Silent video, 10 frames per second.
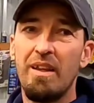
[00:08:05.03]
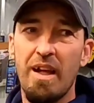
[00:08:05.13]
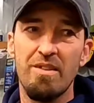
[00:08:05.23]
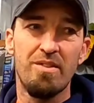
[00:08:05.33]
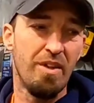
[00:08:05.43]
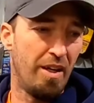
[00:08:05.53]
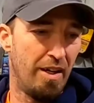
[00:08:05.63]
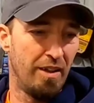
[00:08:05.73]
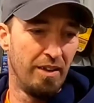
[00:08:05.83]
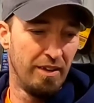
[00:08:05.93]
that's
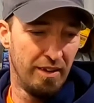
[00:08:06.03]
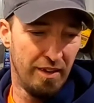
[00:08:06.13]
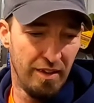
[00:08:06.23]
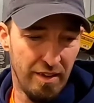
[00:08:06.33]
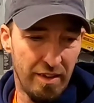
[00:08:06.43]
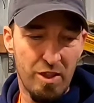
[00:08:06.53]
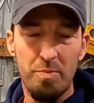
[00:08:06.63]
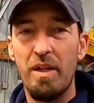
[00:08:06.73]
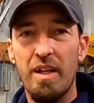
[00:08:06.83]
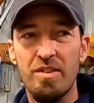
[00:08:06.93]

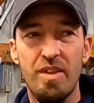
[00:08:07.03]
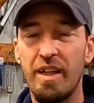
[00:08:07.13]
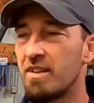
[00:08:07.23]
my next thing,